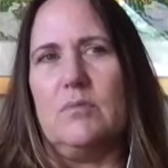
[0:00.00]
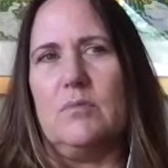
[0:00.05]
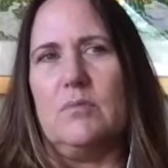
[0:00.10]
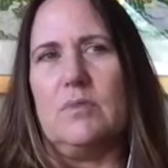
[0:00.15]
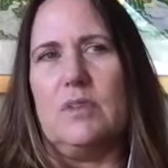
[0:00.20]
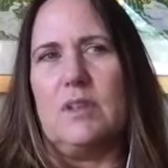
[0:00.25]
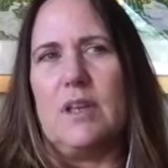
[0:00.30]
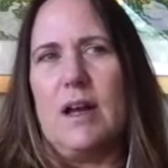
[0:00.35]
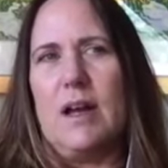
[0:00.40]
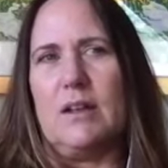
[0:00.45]

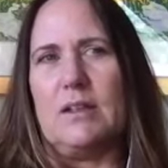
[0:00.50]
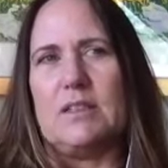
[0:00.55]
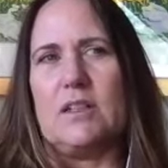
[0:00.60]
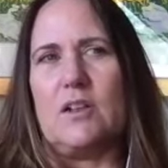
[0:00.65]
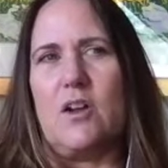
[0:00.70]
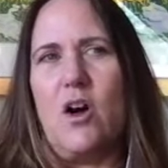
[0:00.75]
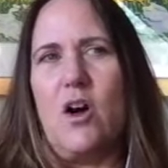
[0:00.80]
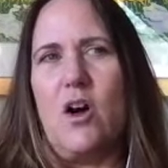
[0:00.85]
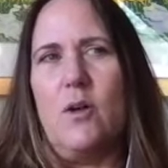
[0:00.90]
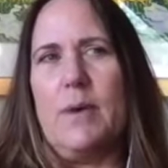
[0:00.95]
that's a
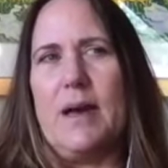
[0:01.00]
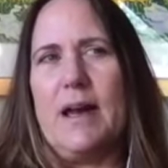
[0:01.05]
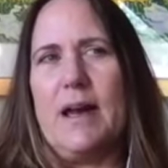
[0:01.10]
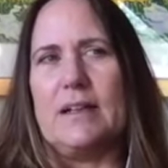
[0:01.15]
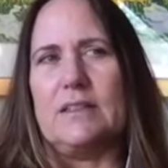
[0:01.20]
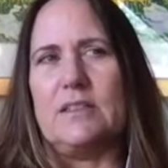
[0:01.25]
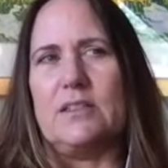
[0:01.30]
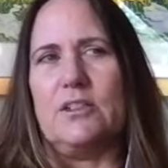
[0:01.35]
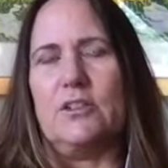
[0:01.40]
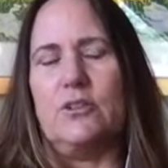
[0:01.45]
callback
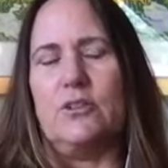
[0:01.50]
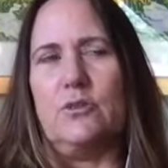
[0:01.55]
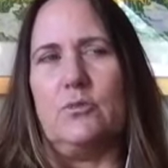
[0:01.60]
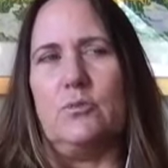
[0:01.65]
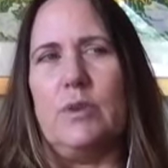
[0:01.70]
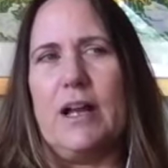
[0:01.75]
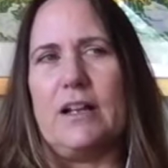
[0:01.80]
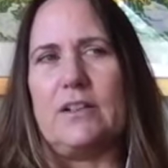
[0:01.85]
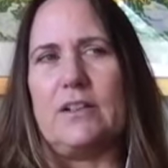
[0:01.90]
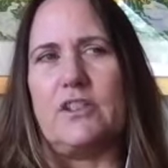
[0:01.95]
to
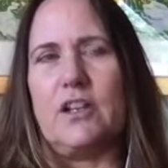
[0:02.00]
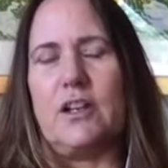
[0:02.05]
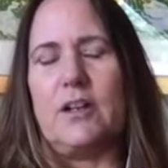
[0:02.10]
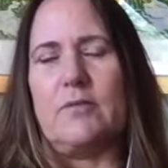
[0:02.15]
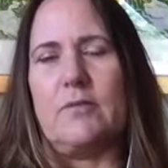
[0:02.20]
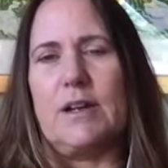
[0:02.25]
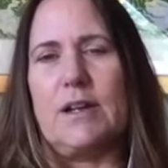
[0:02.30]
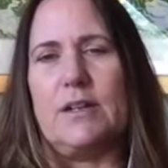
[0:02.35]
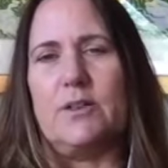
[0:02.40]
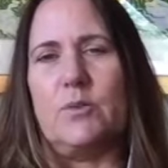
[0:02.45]
Blackjack
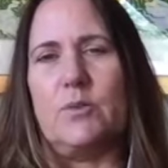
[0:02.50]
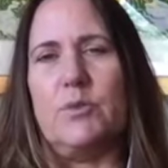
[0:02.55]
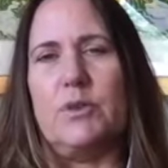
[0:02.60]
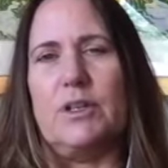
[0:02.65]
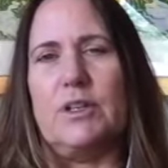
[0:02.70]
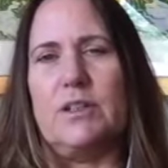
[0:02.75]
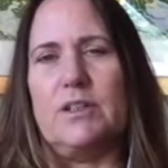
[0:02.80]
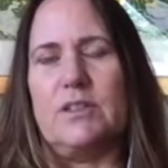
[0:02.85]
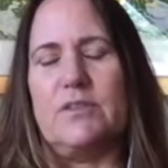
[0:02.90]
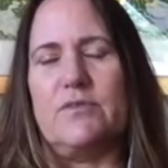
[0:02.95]
Randall
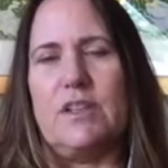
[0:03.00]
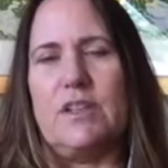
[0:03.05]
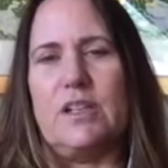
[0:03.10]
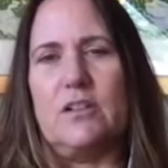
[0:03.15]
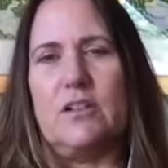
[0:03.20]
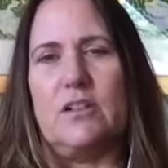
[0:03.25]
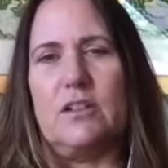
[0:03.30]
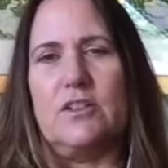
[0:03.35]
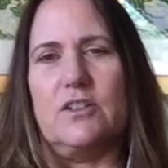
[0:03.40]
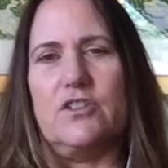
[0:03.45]
putting his
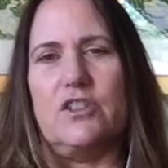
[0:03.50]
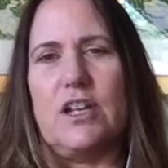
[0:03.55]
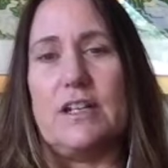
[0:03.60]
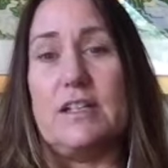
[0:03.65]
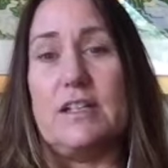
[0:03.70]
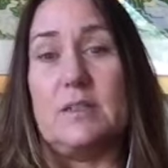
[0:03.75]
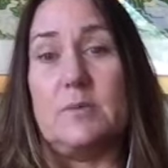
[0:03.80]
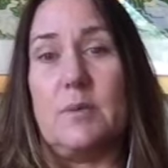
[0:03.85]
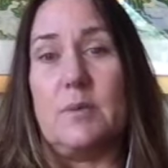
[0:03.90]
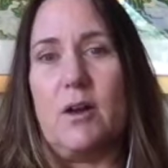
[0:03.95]
finger in
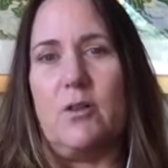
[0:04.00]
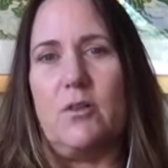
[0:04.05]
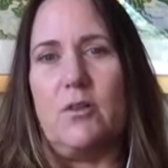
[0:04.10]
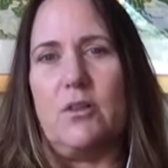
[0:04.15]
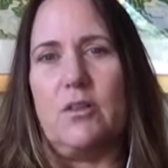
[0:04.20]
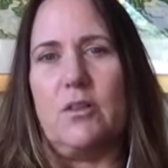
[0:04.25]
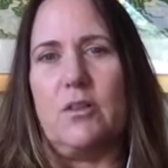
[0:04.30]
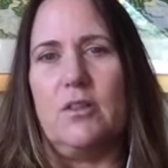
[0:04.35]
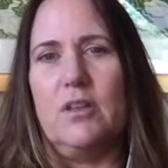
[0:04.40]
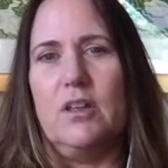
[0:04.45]
Jenny's mouth.
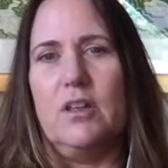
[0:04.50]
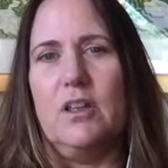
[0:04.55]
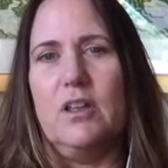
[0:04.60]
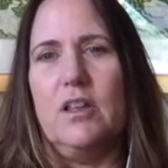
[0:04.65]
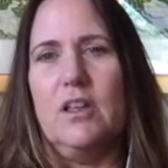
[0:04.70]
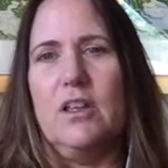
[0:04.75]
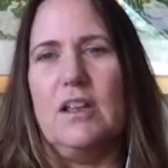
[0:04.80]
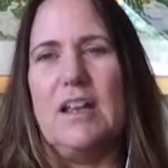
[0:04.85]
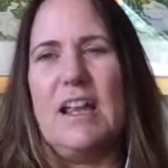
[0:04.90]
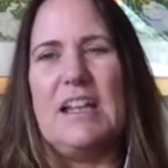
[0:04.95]

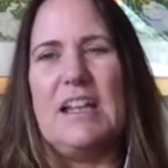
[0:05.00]
And